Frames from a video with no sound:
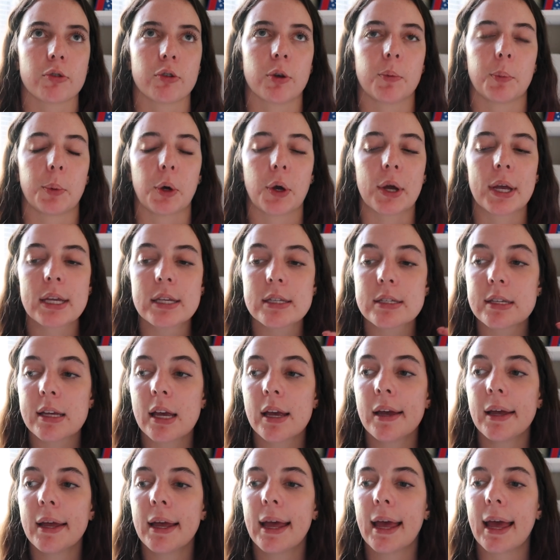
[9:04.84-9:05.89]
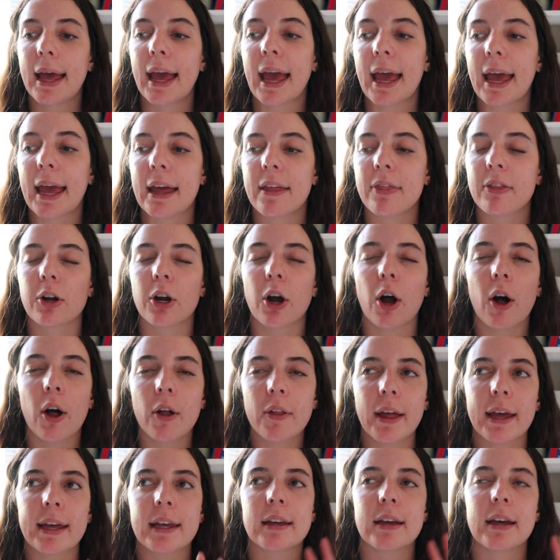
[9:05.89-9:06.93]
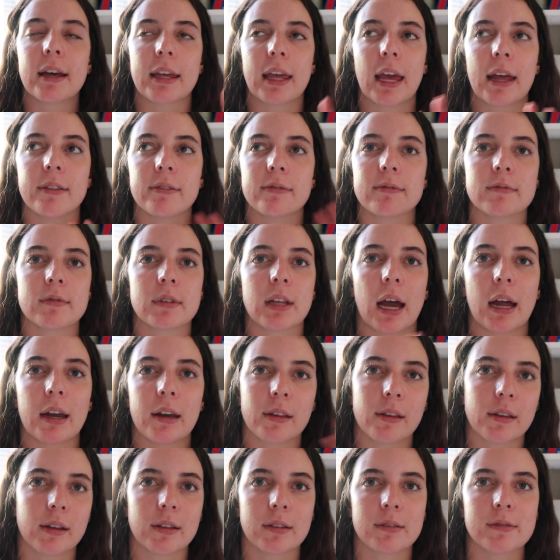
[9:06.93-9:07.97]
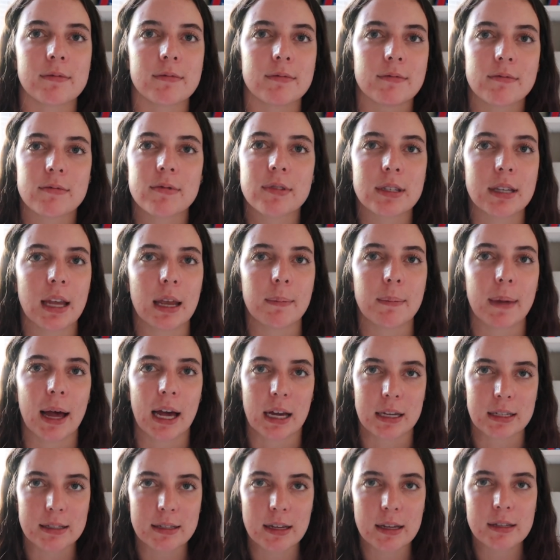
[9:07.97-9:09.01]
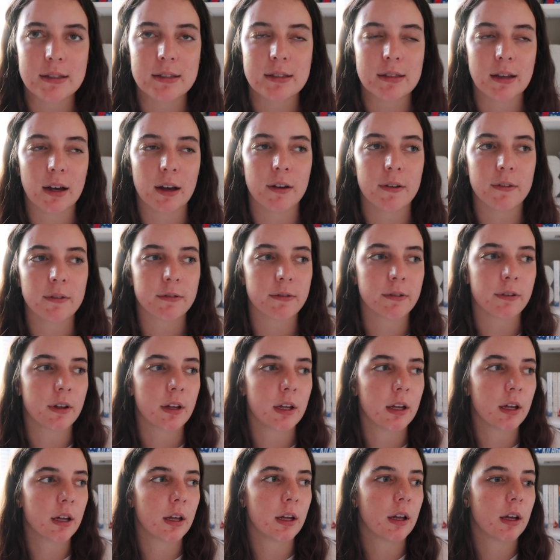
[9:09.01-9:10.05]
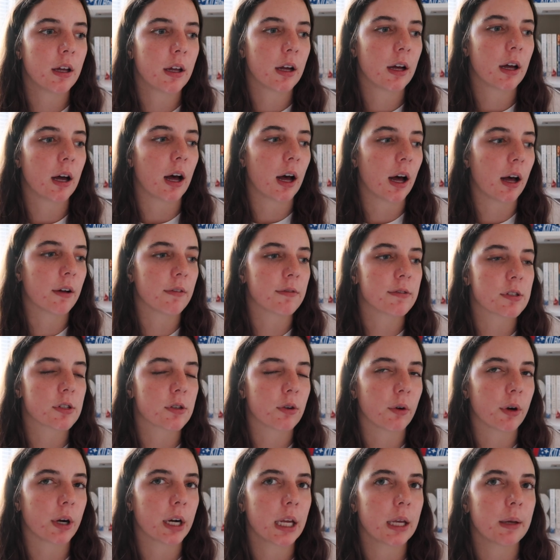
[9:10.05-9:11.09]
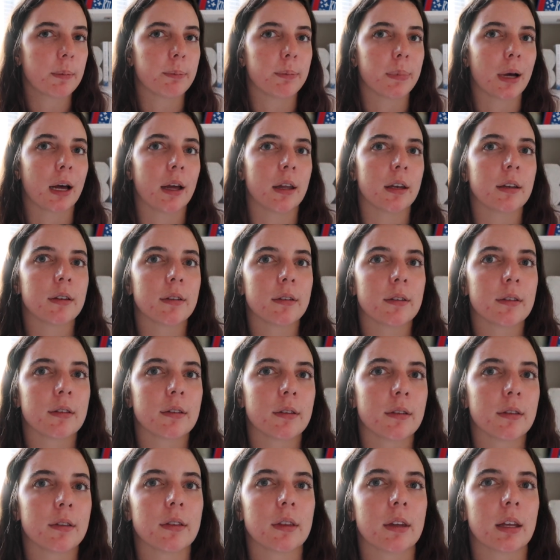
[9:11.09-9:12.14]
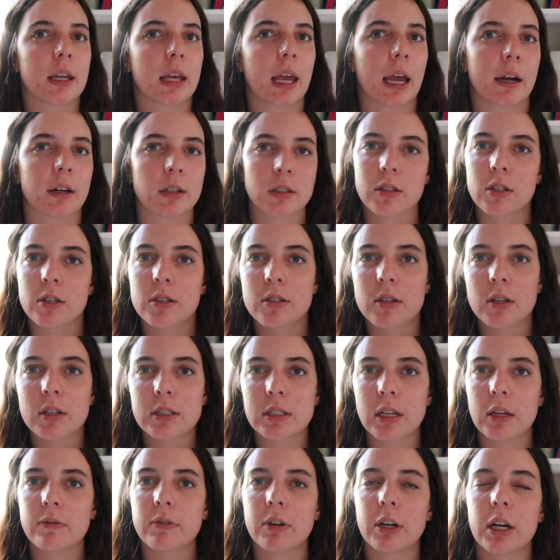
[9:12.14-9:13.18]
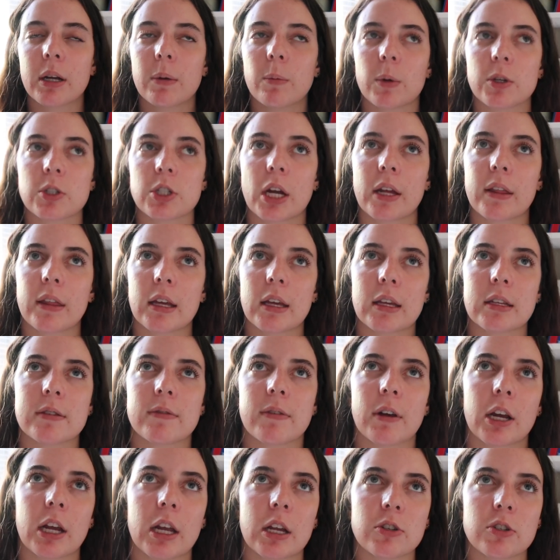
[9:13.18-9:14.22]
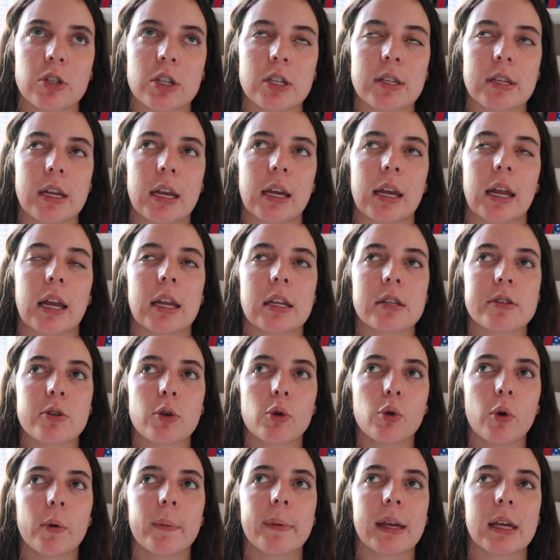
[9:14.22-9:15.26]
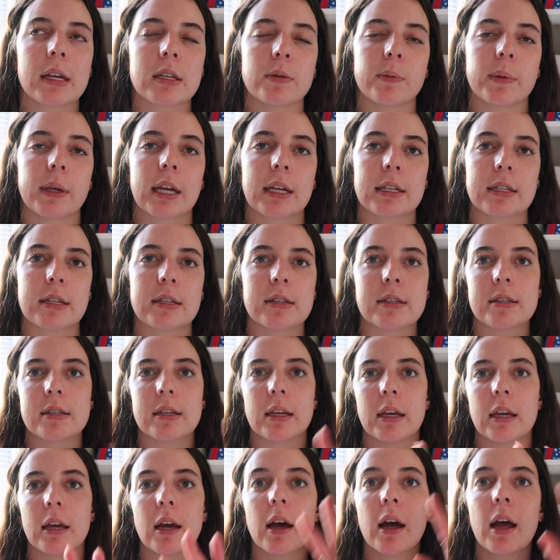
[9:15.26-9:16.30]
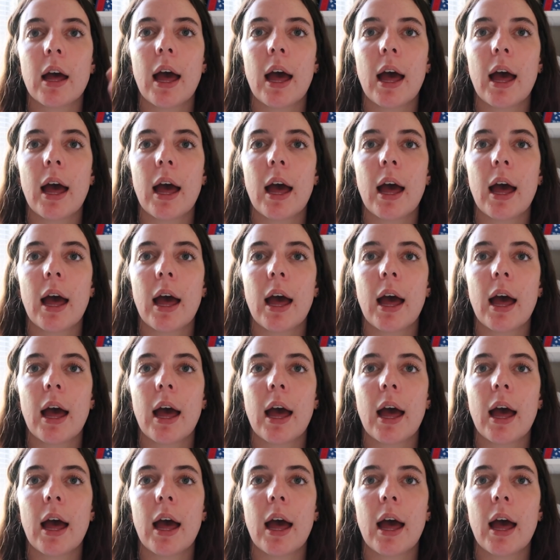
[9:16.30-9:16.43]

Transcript: 3 boys, and they're all like, again, kind of the same essence of story, but the characters are different, which I think is very interesting. And it's cool because we get to see